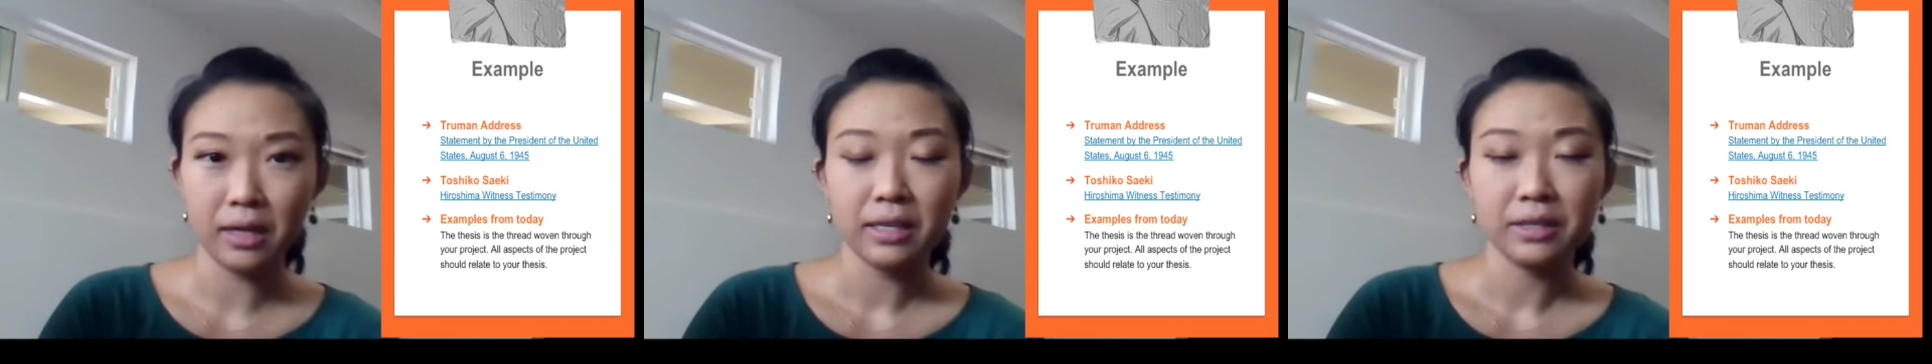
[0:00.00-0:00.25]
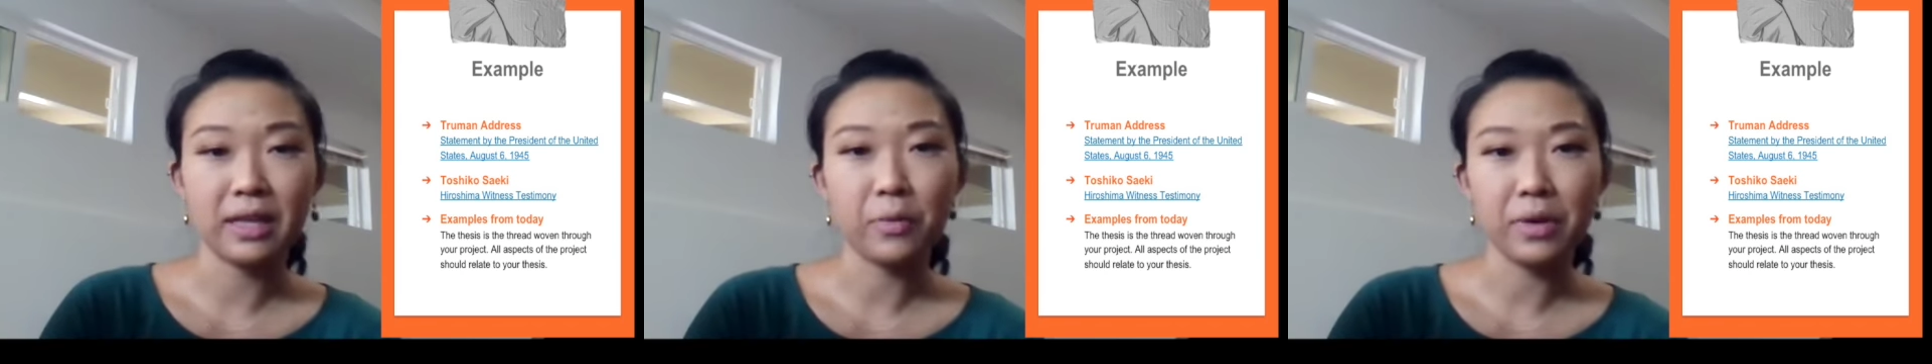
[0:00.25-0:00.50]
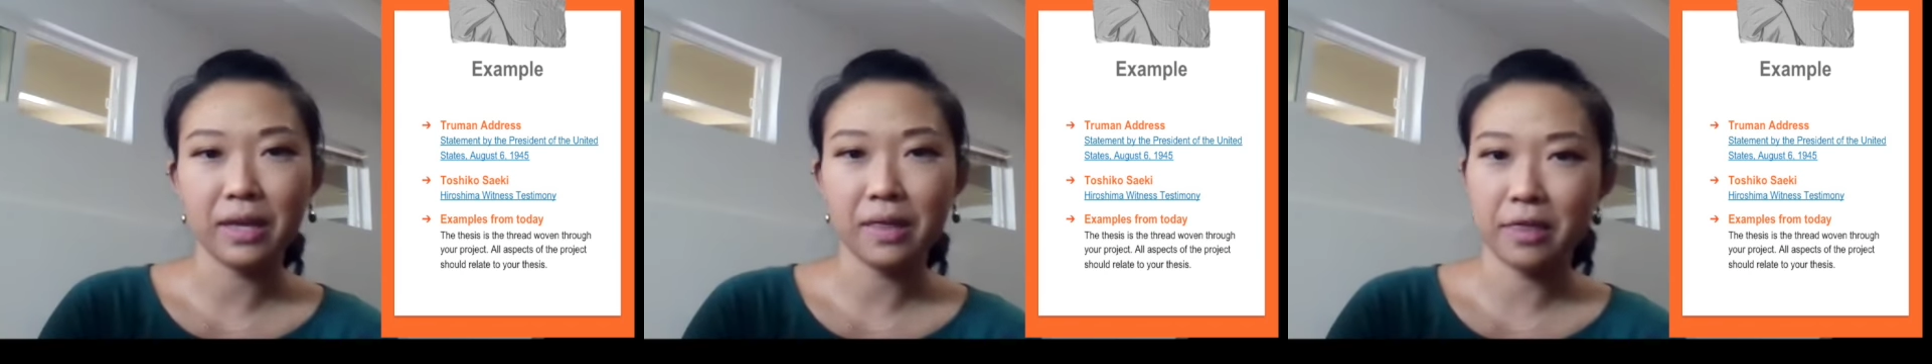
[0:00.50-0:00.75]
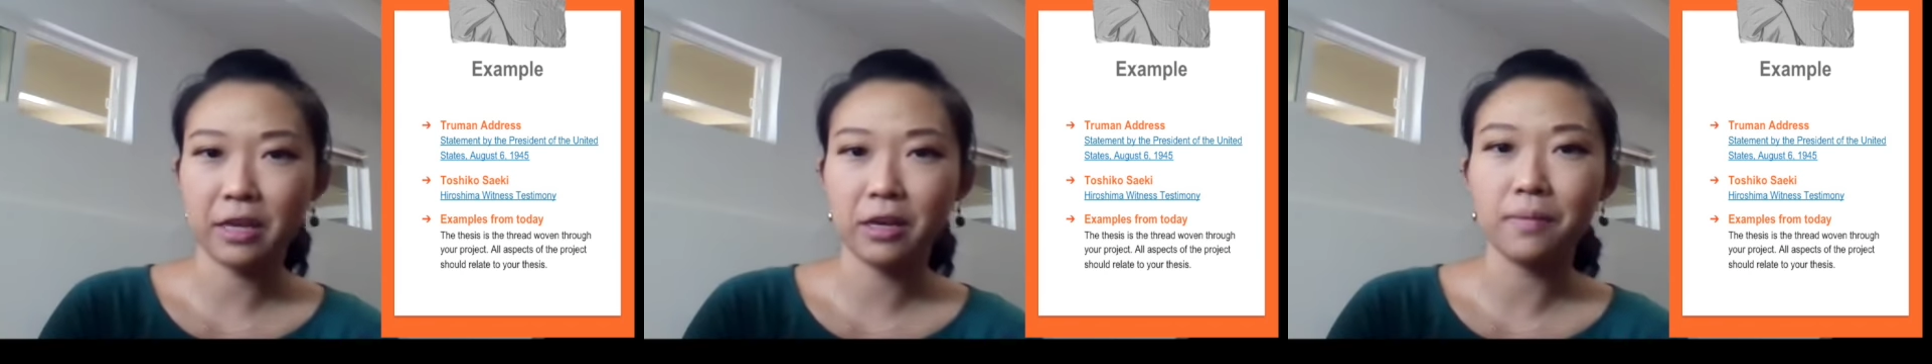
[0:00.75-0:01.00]
so that we can
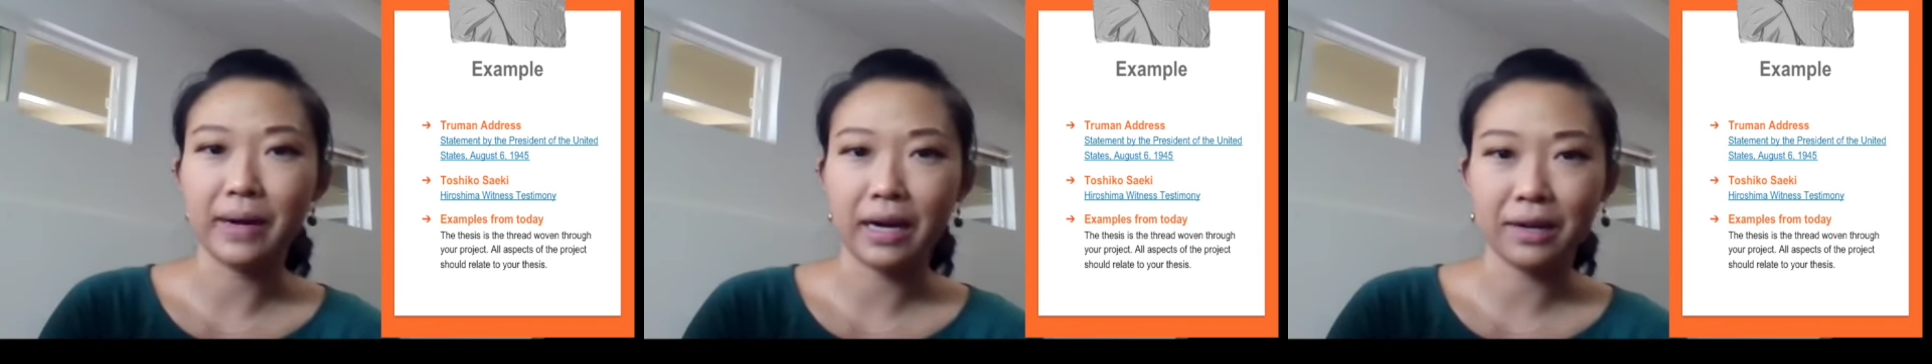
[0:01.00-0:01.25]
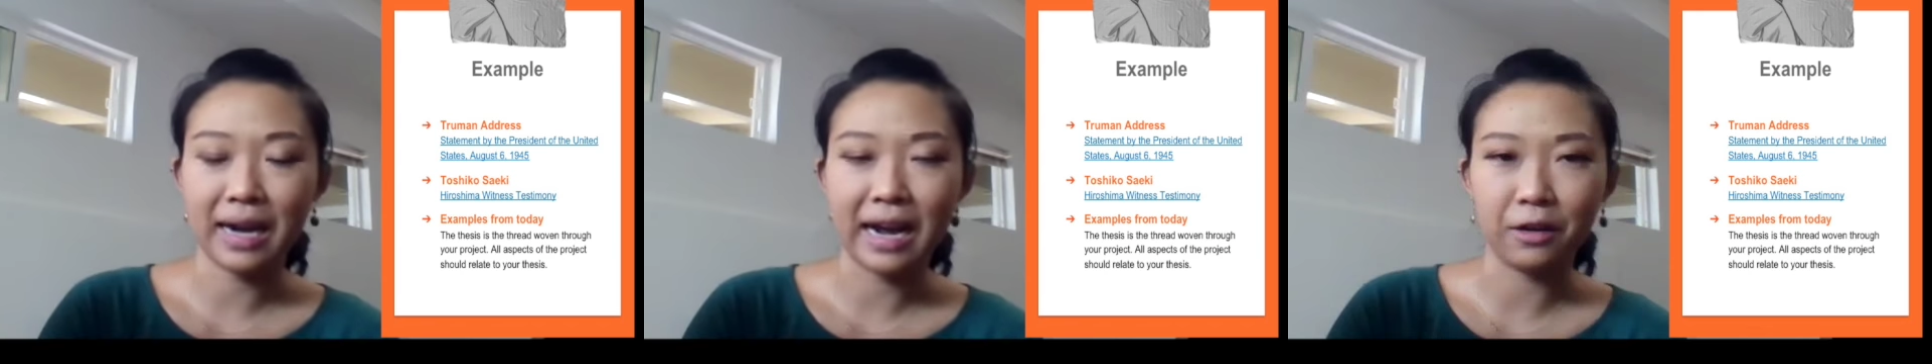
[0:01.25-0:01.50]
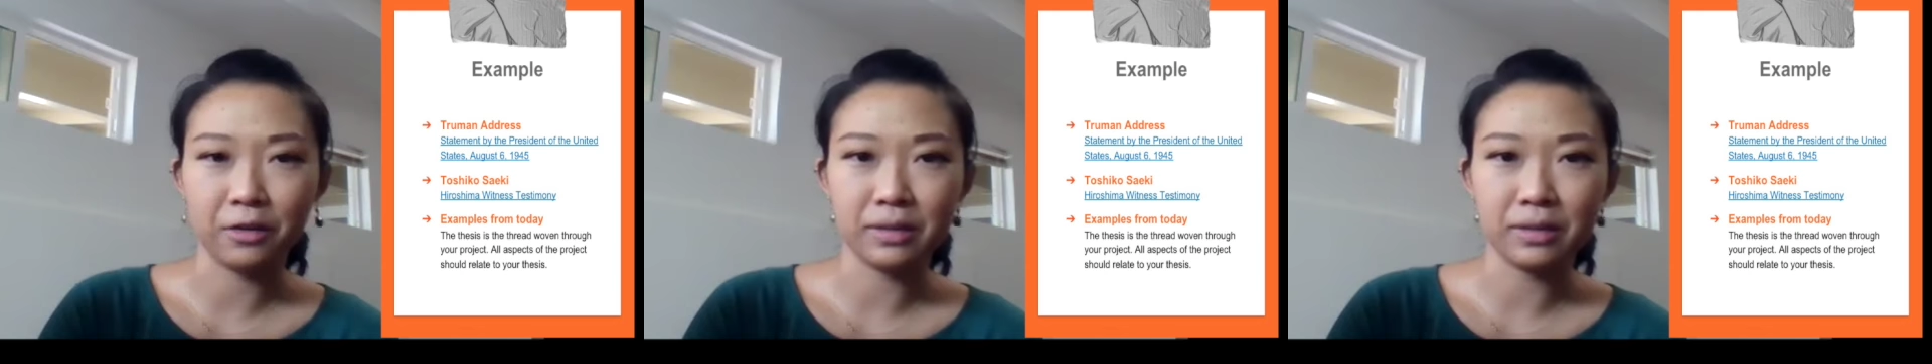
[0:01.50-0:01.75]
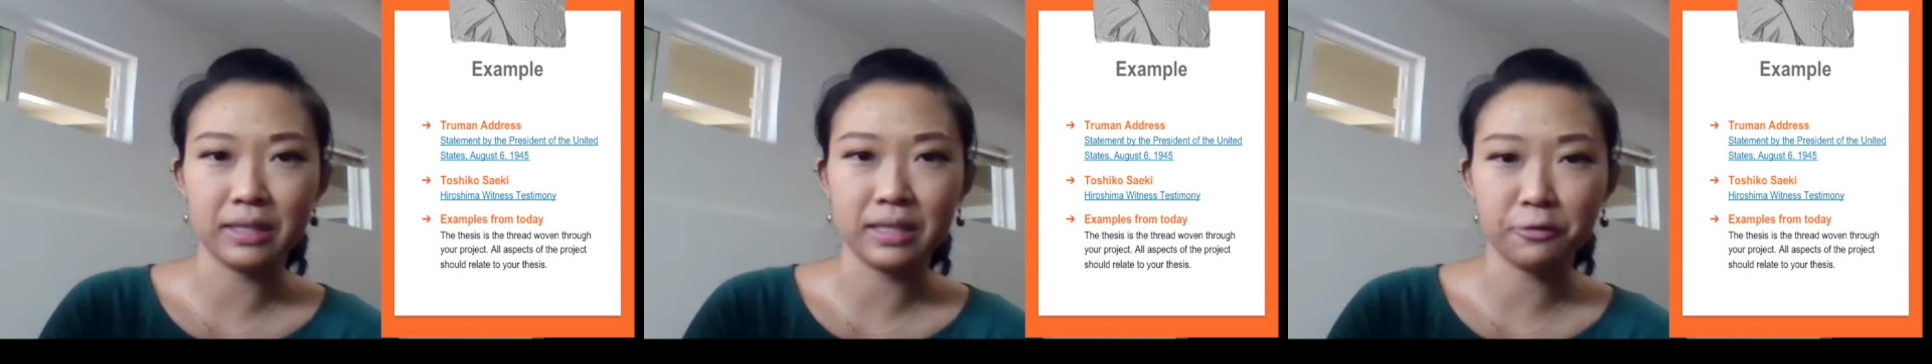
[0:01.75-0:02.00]
think about how
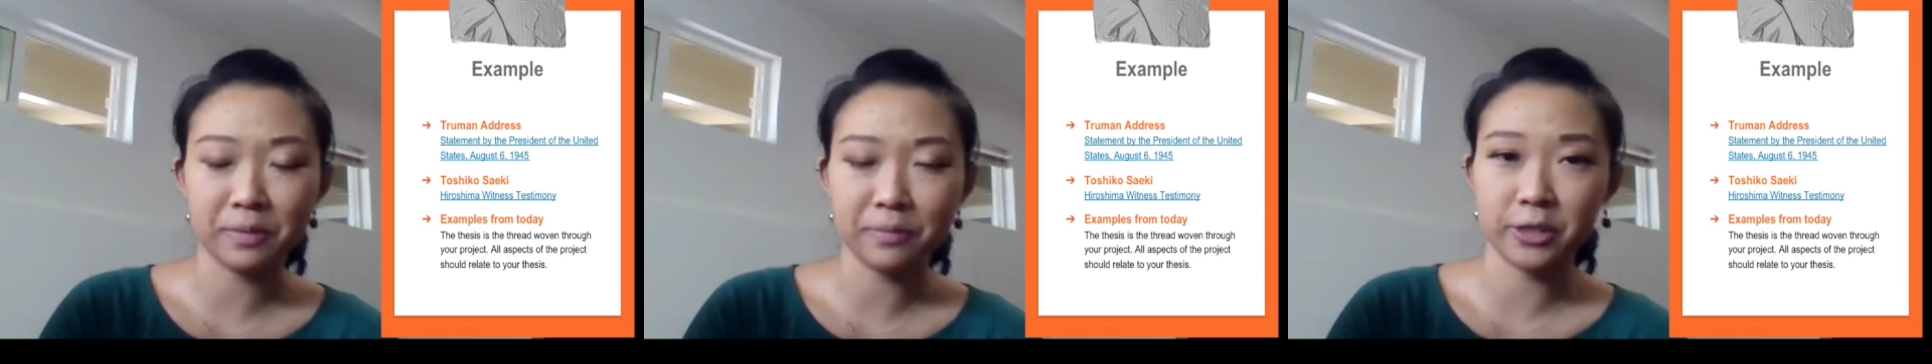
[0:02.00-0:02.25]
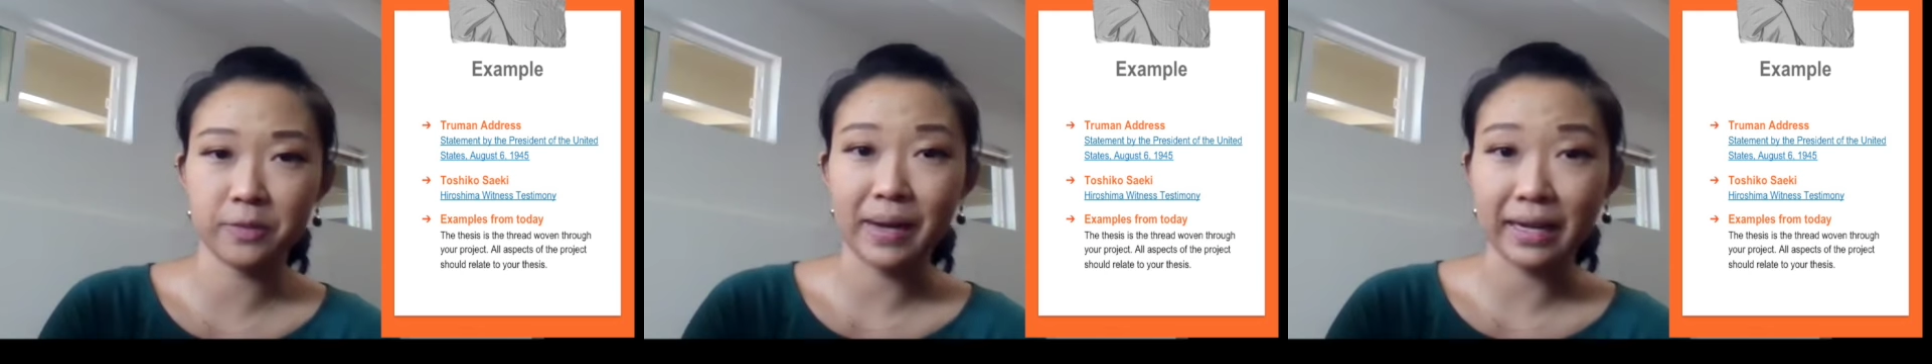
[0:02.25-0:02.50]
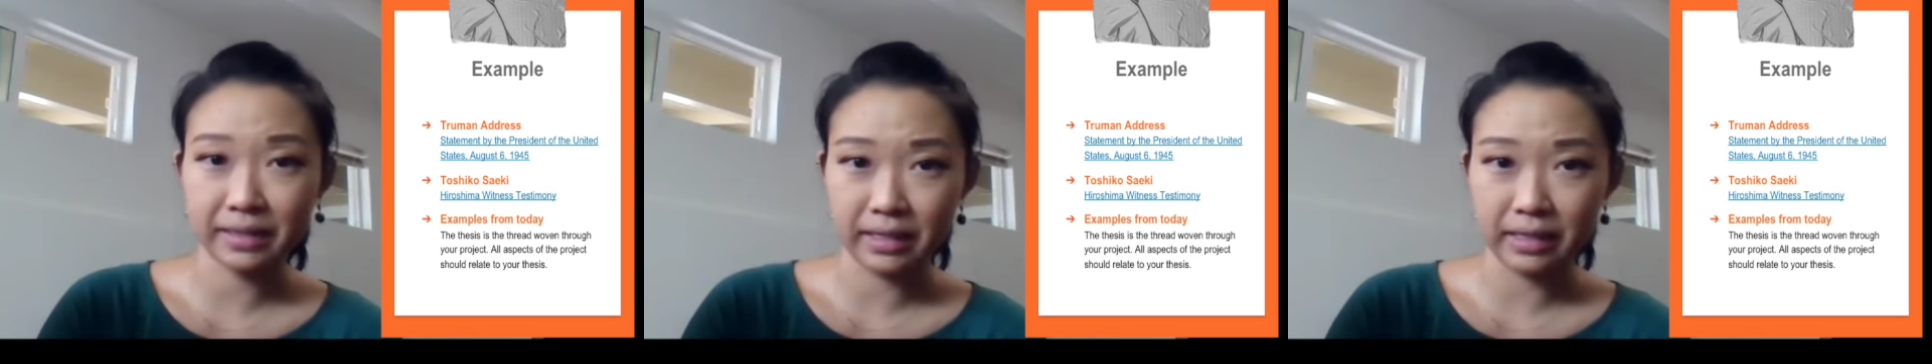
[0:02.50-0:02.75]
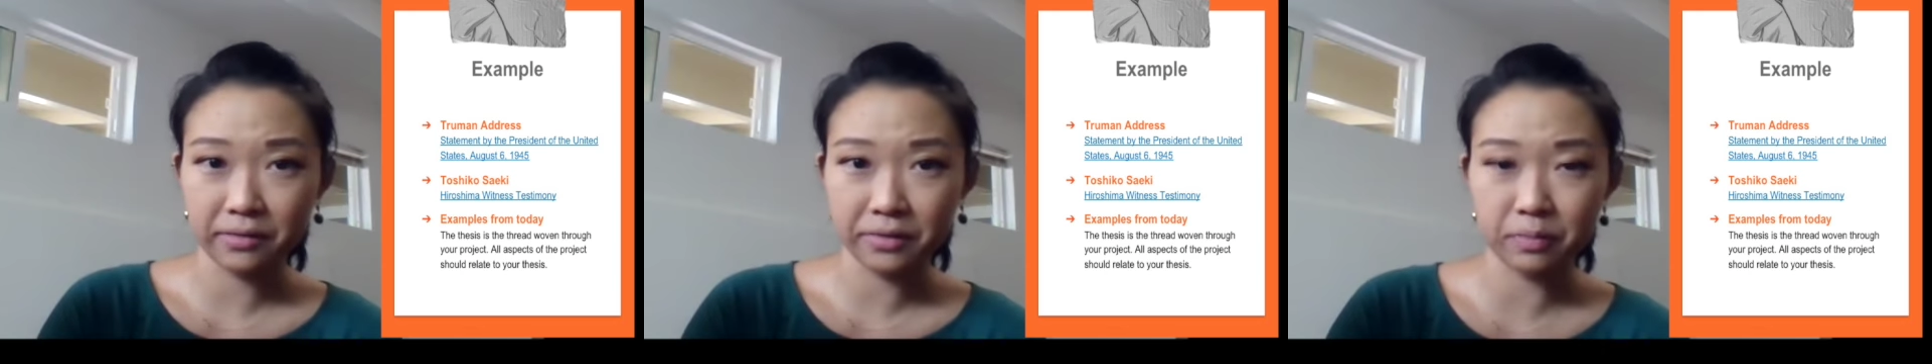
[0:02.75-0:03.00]
different
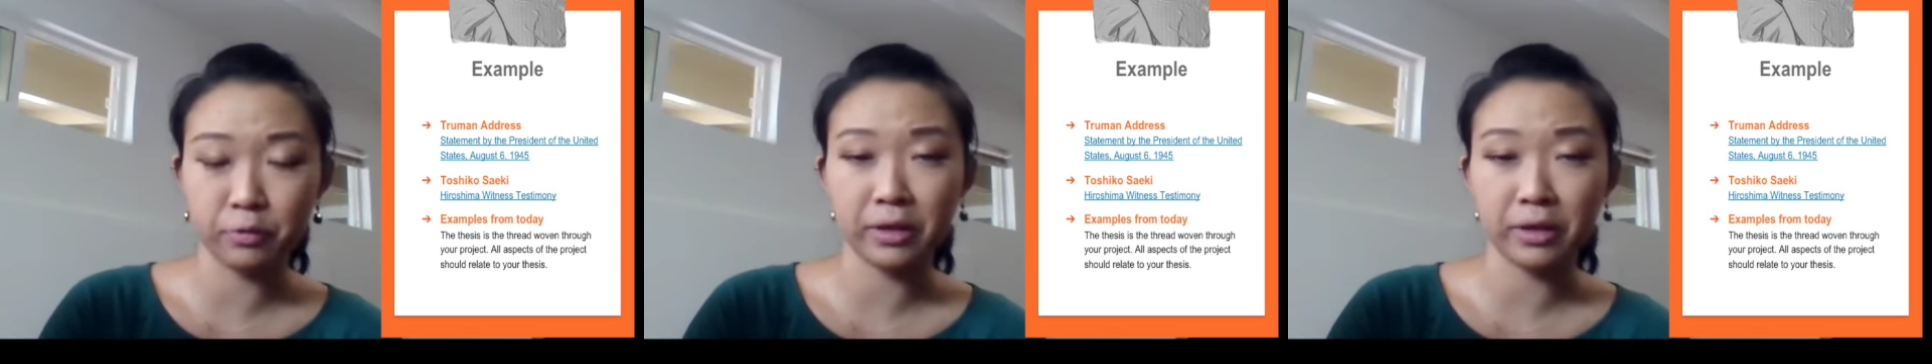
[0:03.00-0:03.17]
perspectives